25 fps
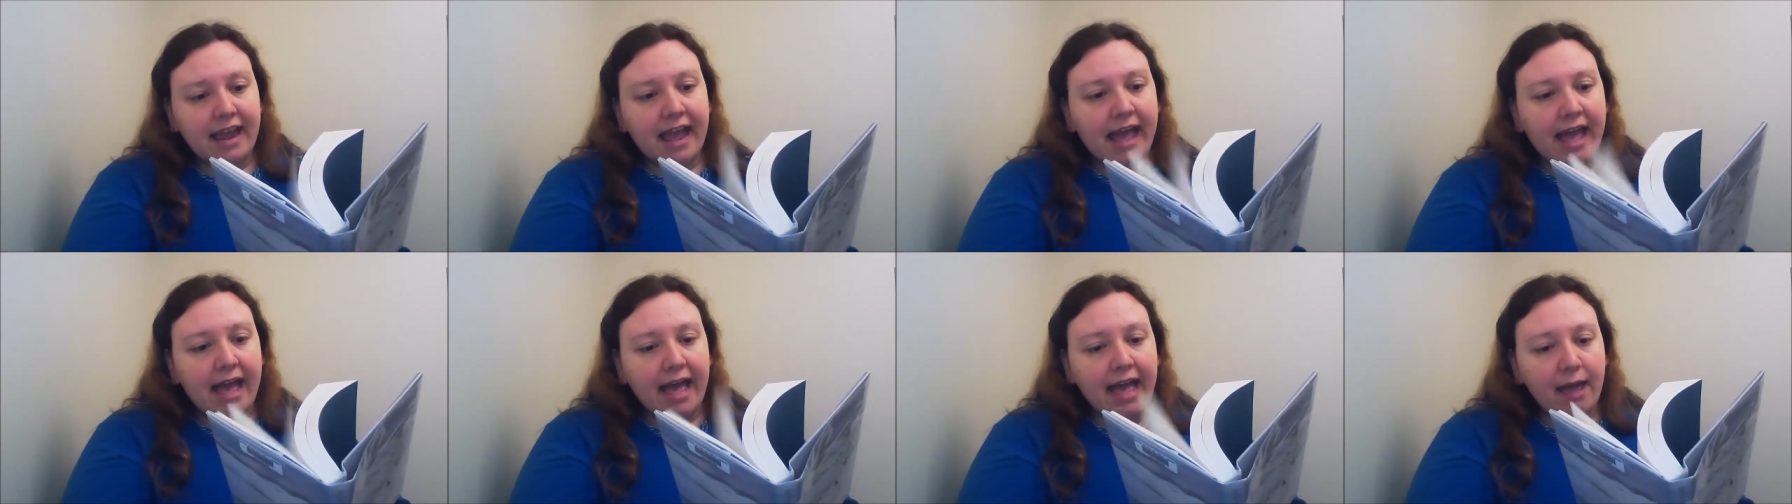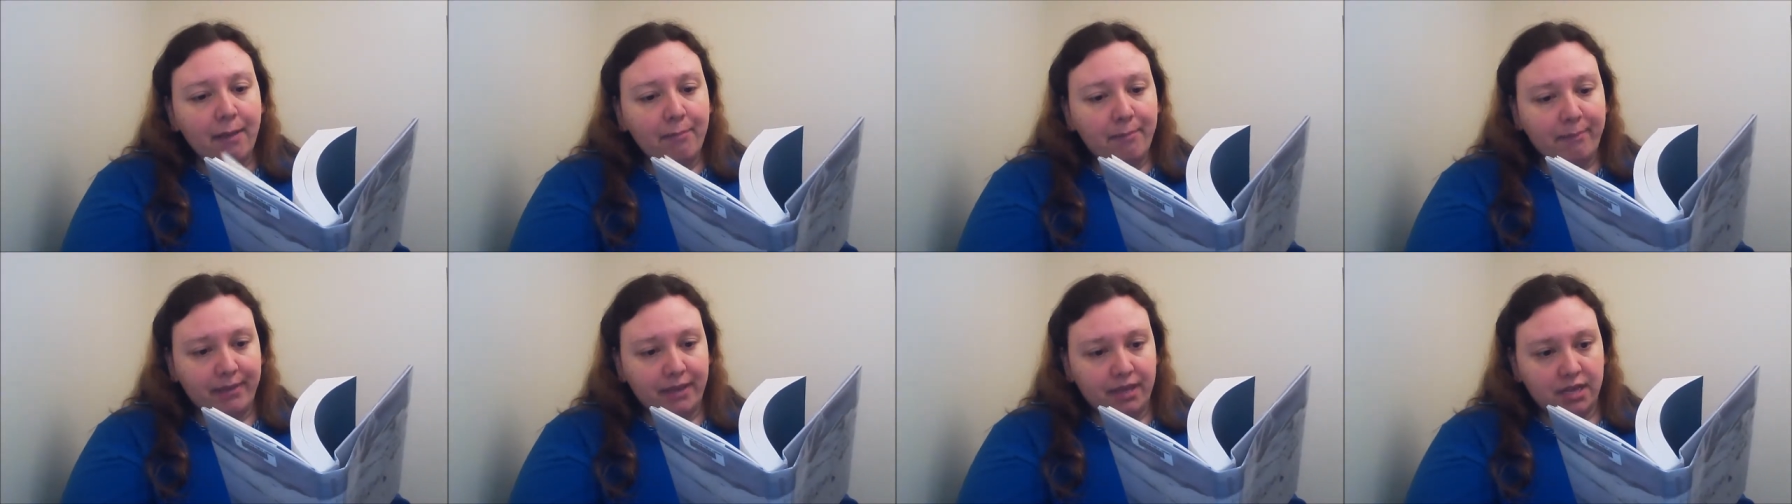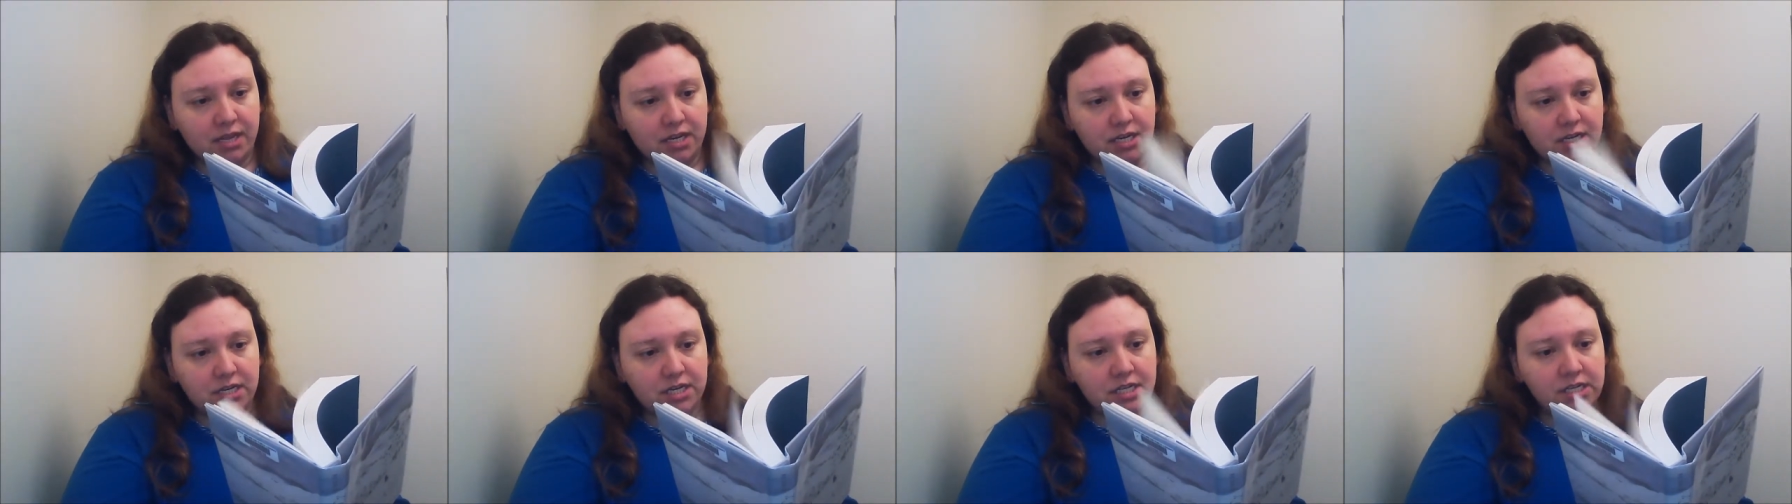
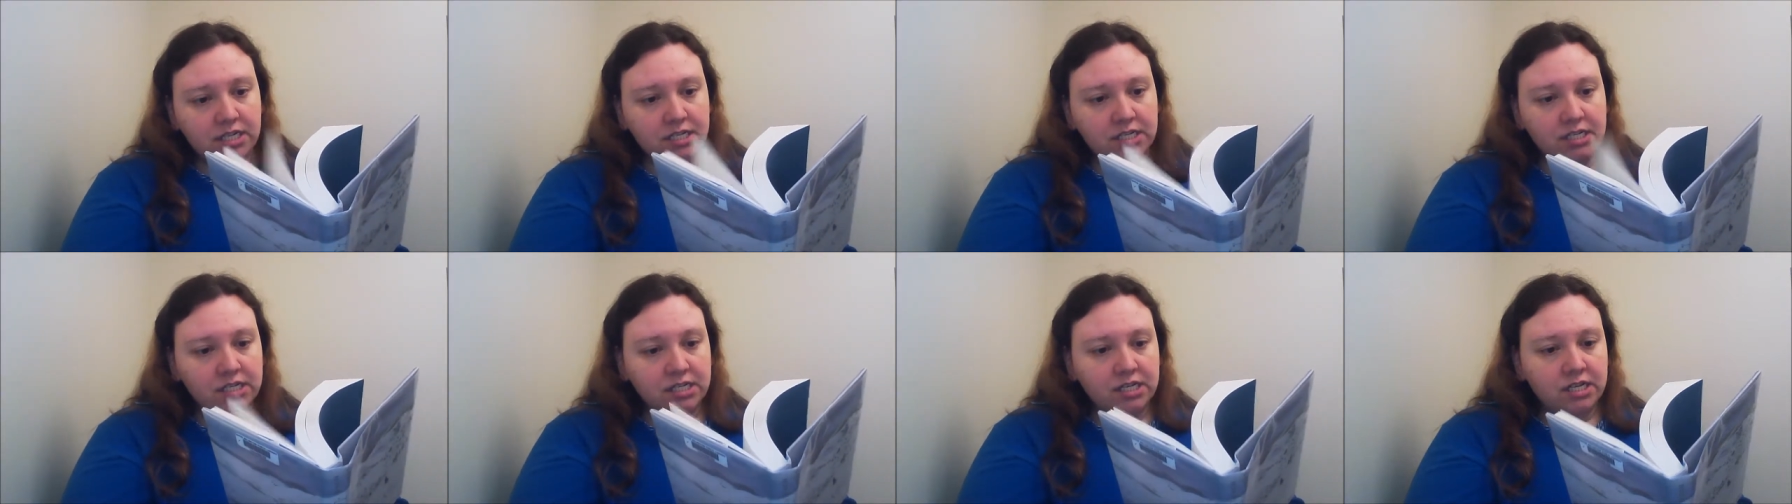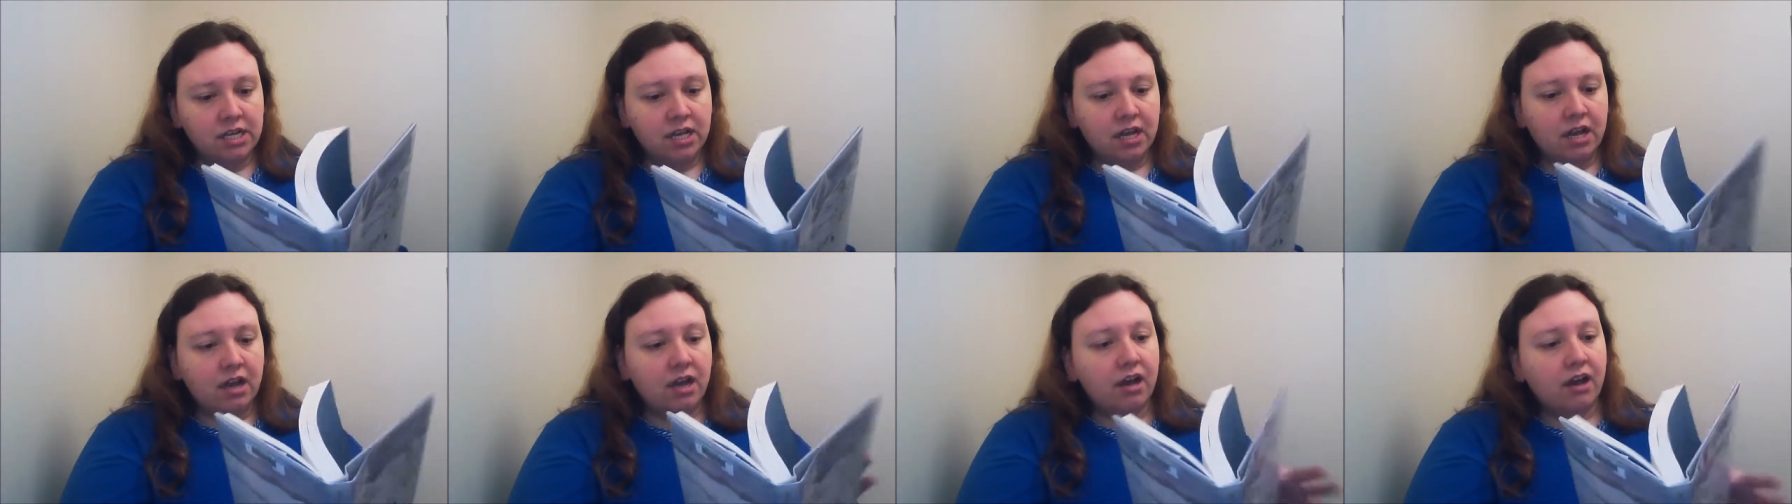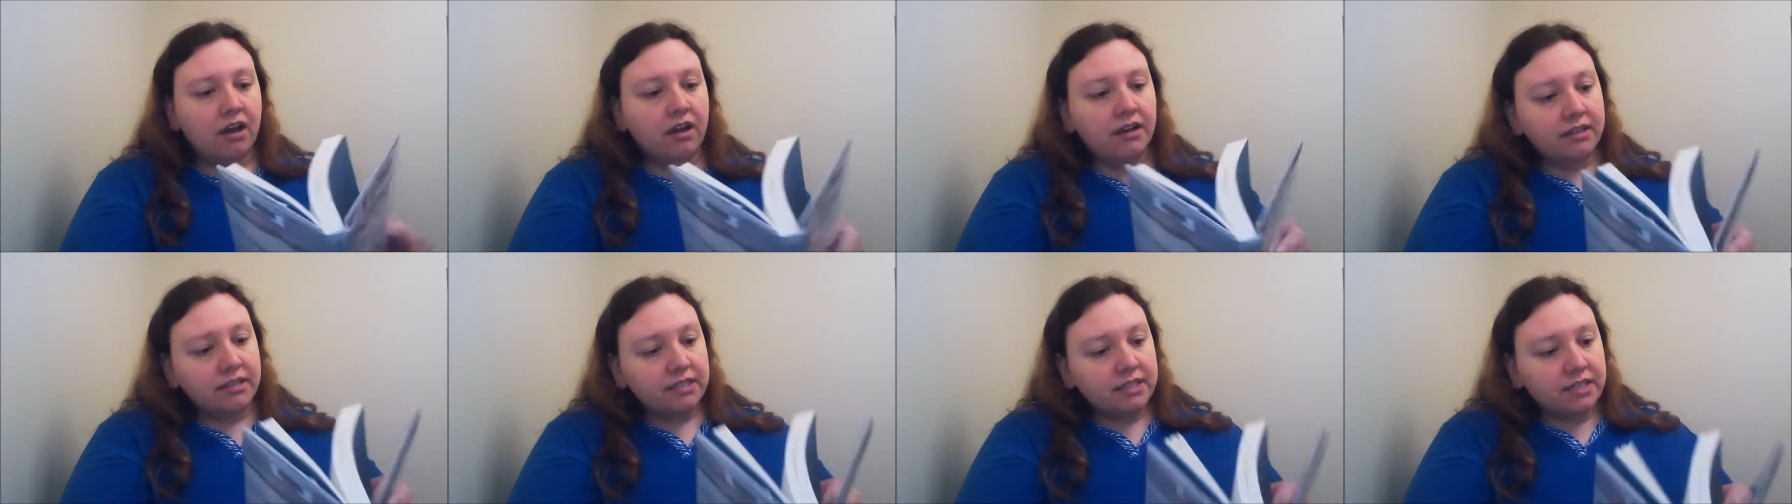happen
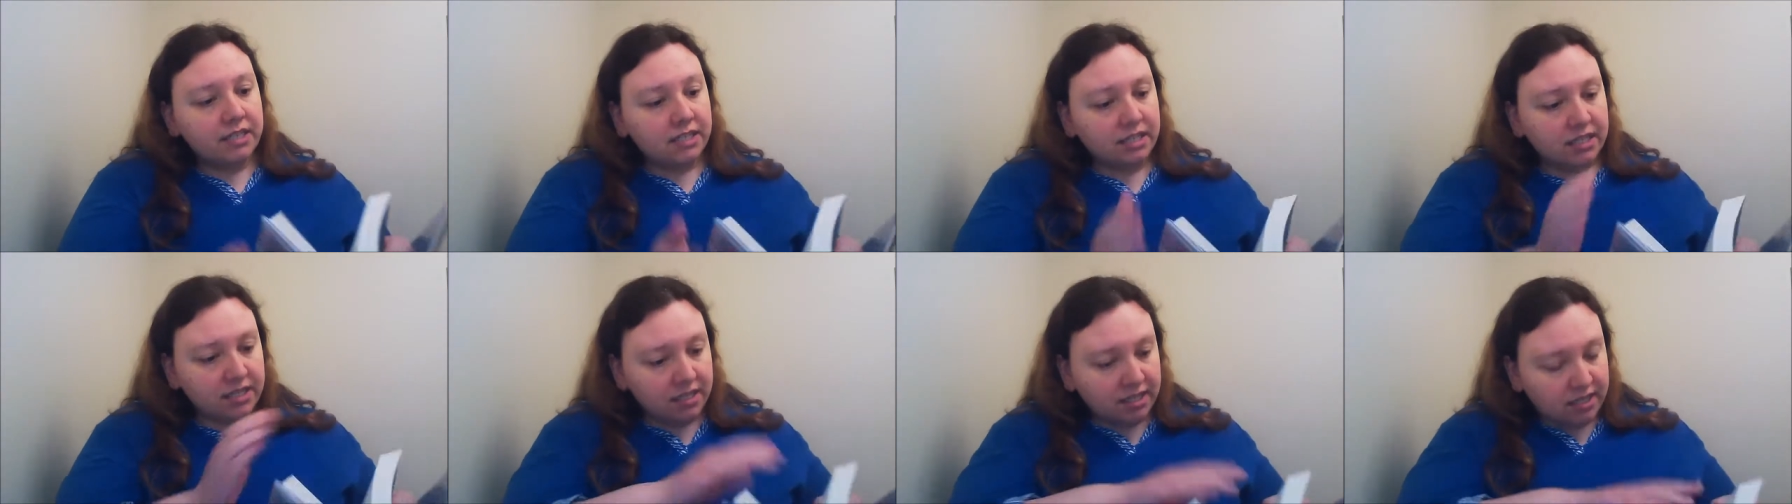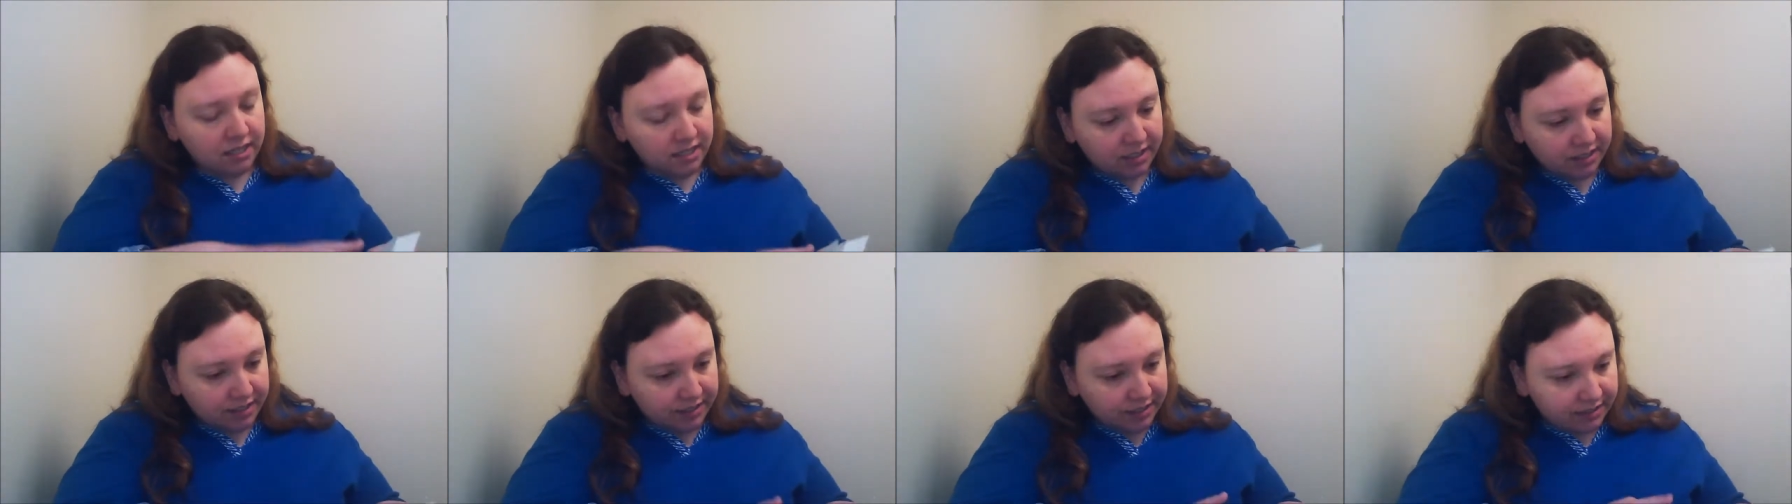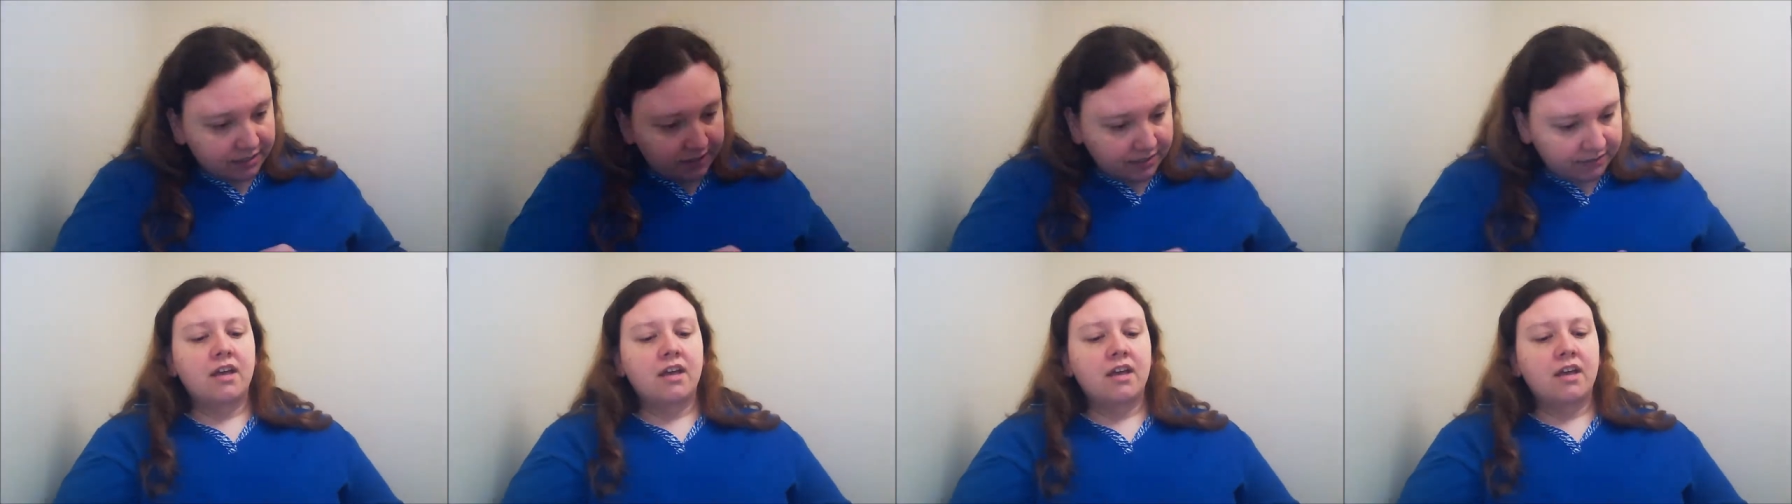until,